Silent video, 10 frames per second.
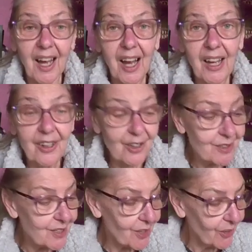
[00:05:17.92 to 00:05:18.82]
I
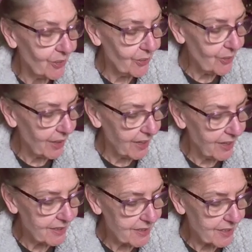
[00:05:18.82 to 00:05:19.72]
also,
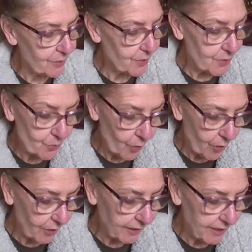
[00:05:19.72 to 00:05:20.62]
as I was
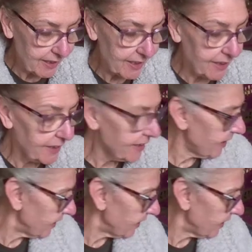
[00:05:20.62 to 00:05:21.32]
walking in,